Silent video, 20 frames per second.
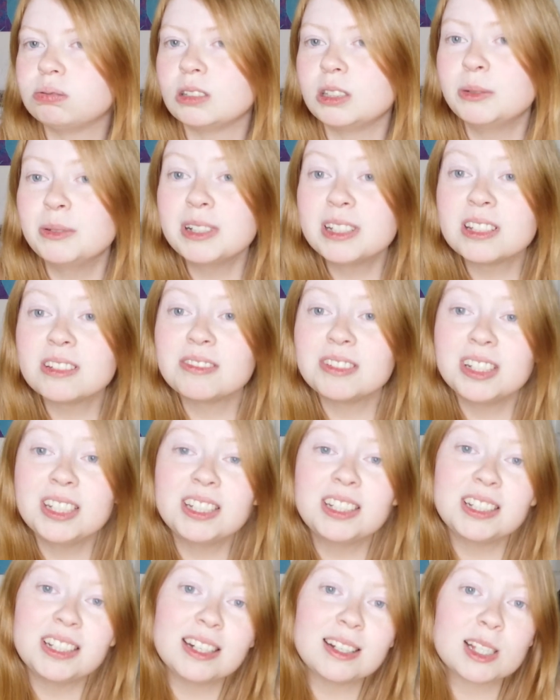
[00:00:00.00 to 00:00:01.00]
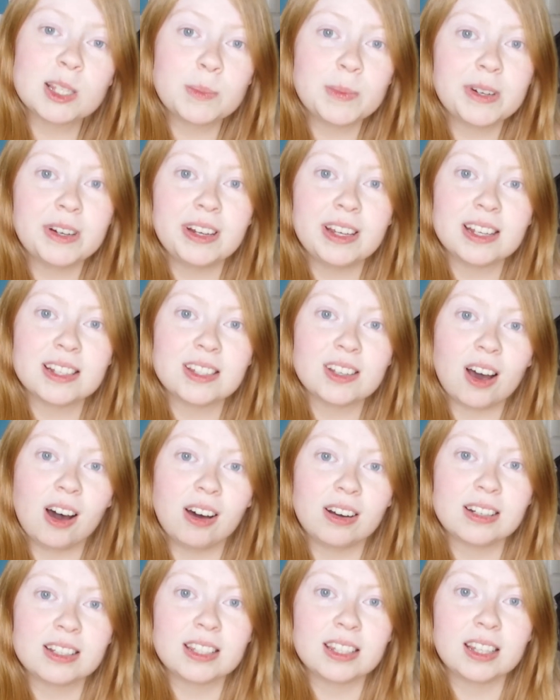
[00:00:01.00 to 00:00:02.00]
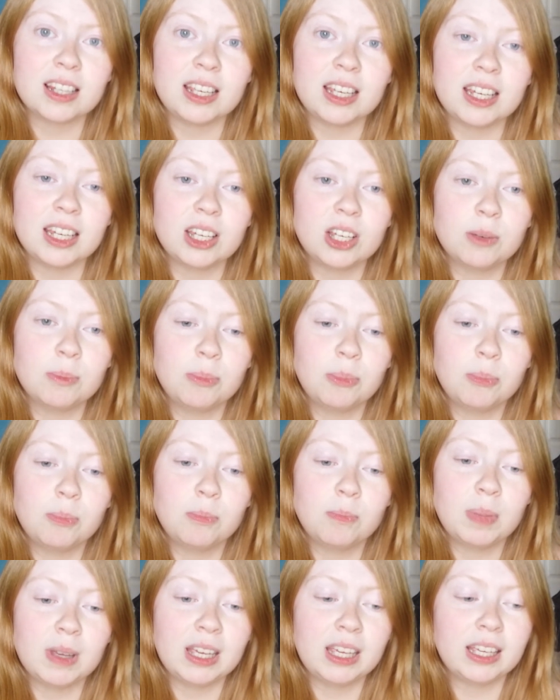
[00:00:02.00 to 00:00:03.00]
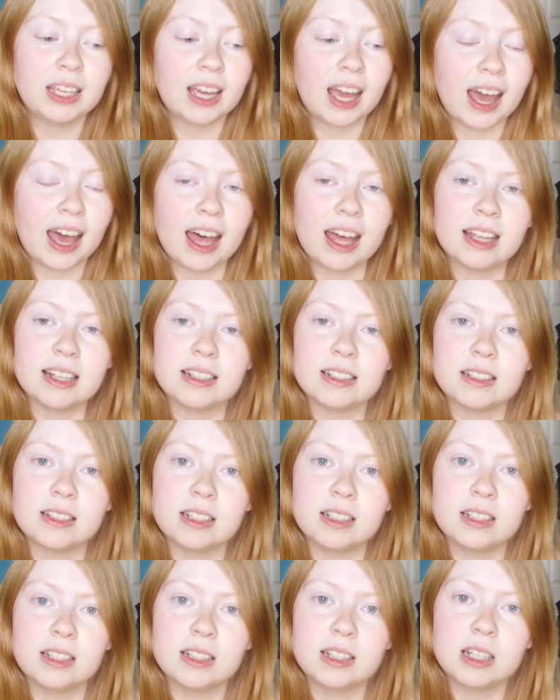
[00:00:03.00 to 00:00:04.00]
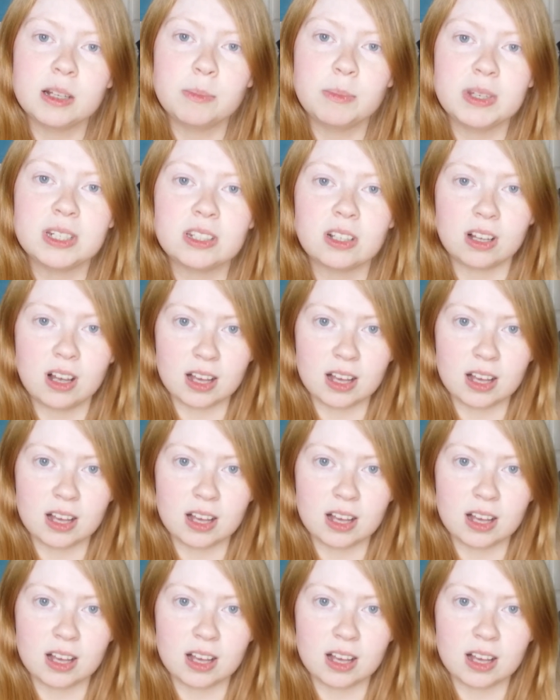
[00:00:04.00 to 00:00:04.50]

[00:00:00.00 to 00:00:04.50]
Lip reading: it was a really good experience, honestly, being at the mental